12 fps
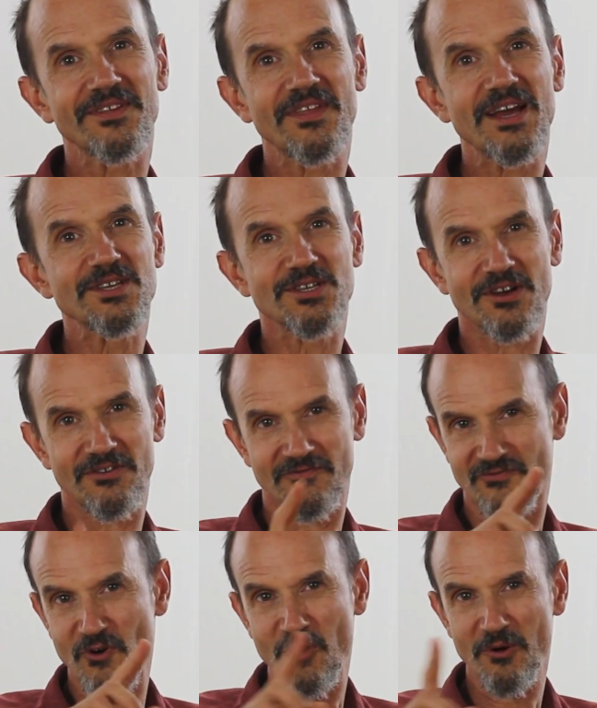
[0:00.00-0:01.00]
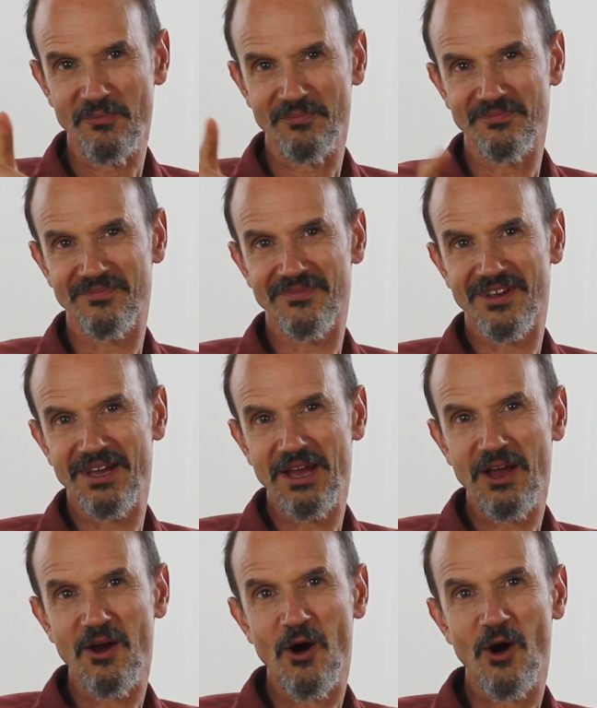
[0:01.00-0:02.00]
There's a form
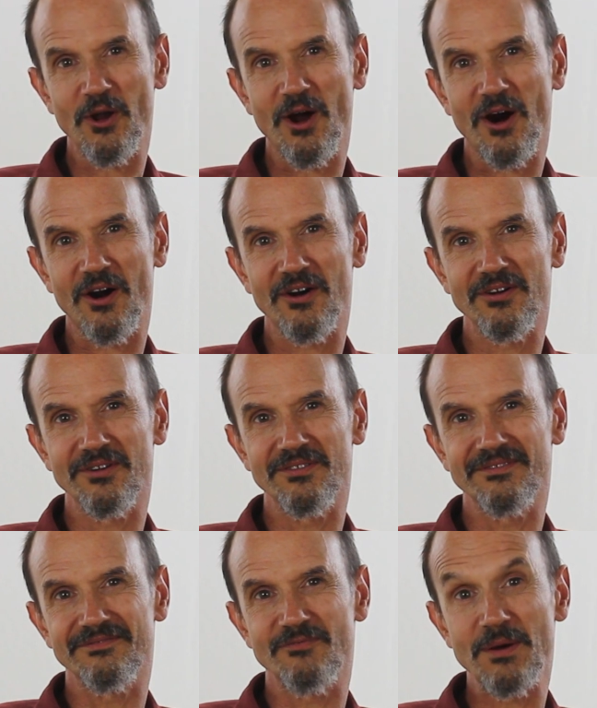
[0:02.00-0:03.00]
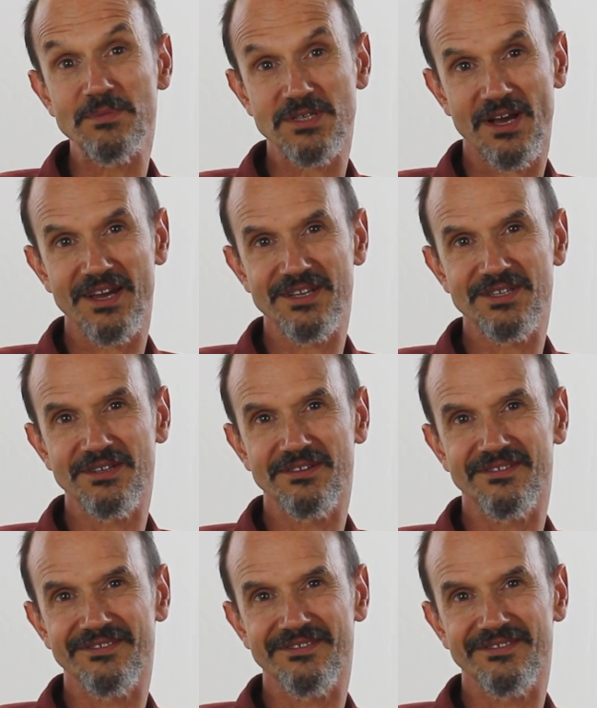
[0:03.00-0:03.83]
on our website,